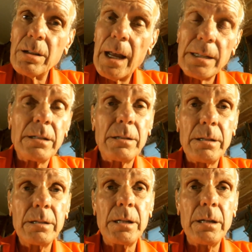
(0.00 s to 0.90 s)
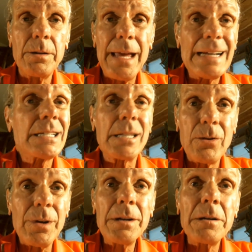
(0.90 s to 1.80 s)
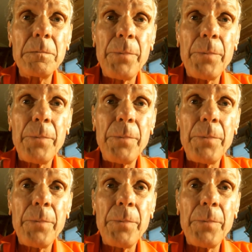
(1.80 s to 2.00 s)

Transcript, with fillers: That's the you know that's the critical